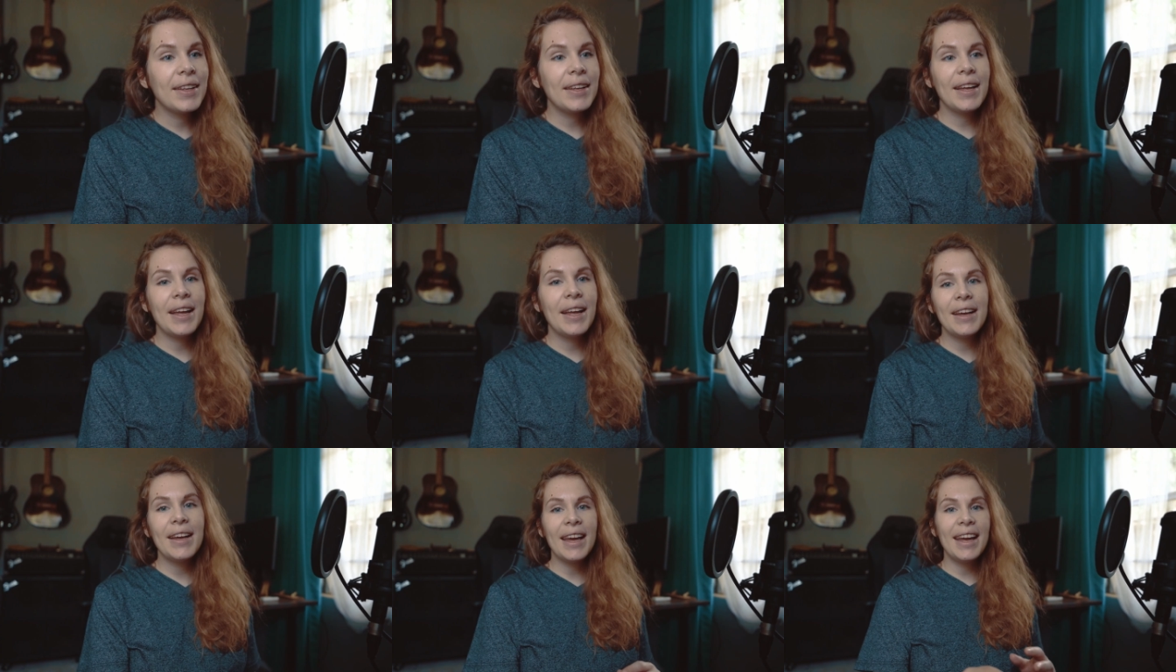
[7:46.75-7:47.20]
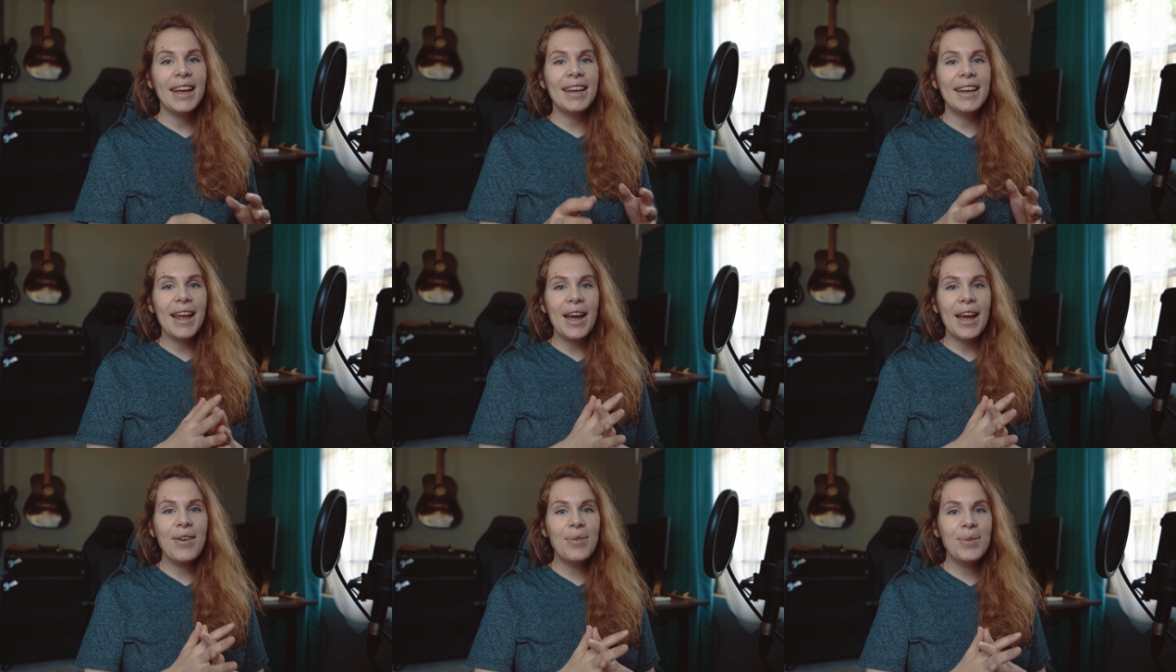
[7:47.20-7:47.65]
Okay,
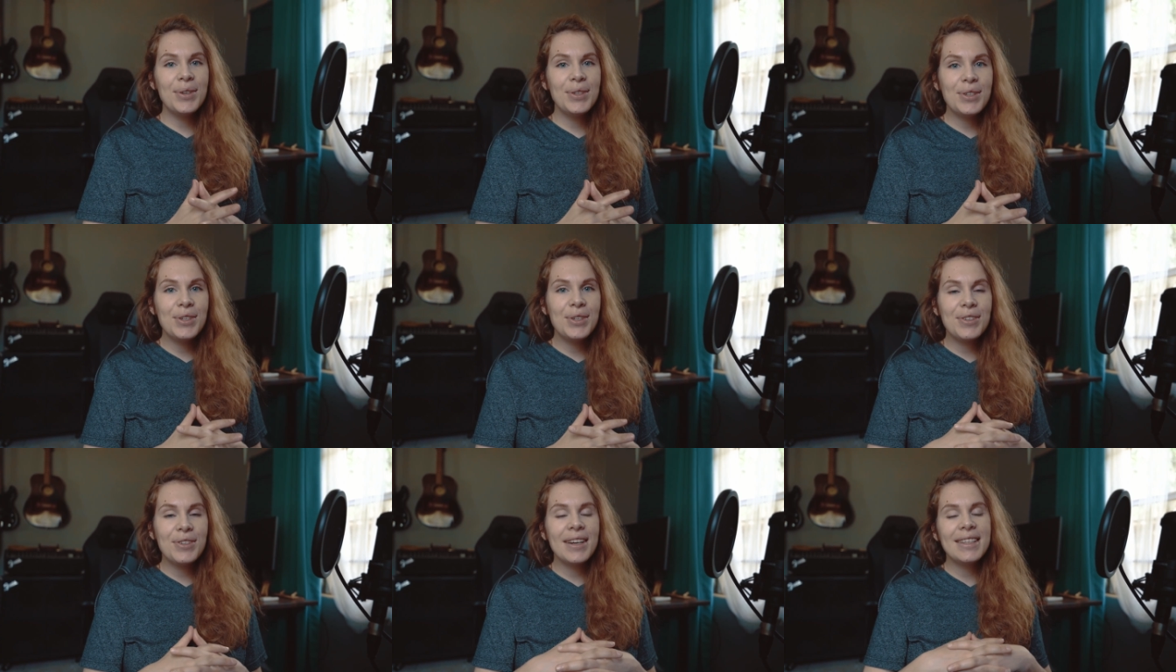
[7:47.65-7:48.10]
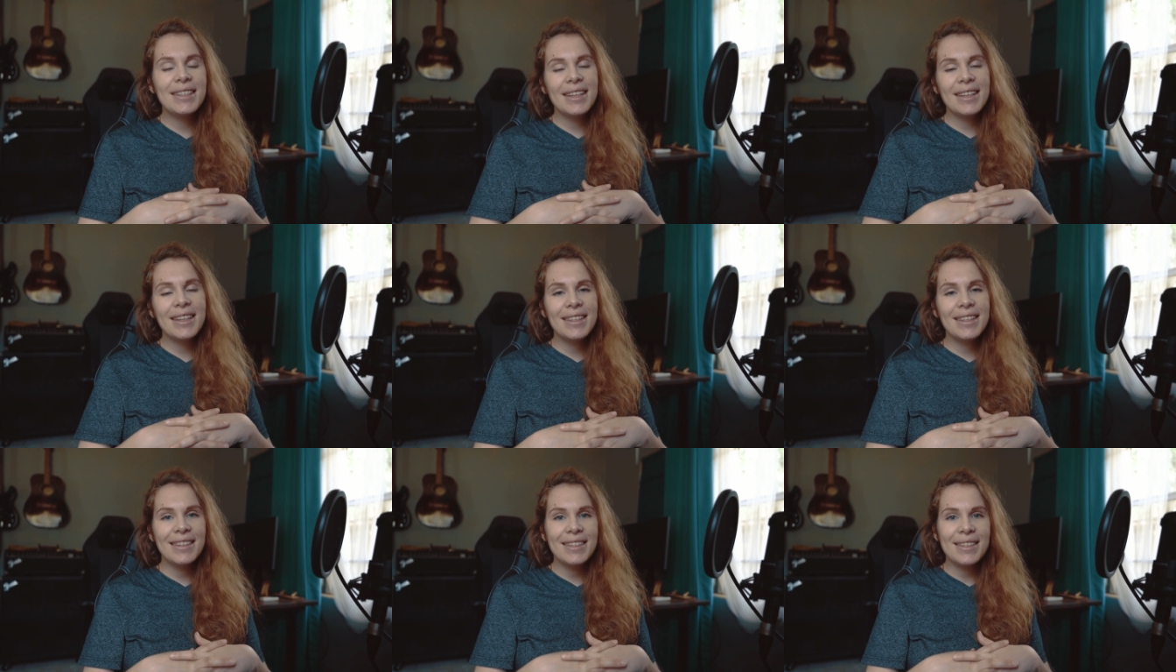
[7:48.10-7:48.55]
now I want to try
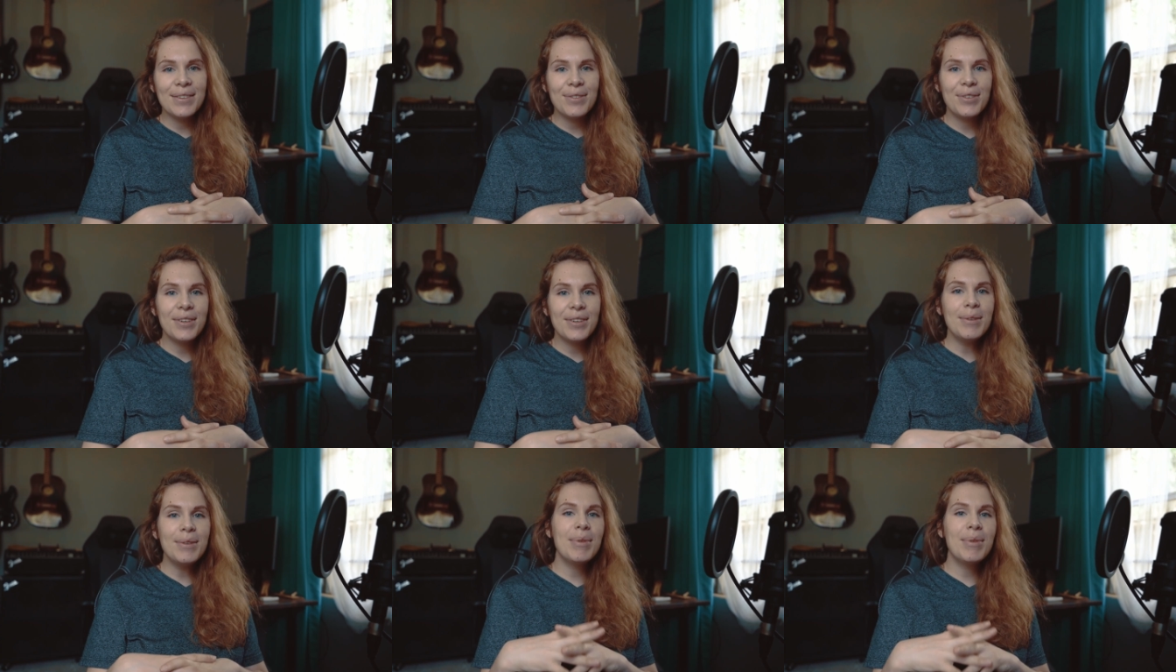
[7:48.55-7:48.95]
something different,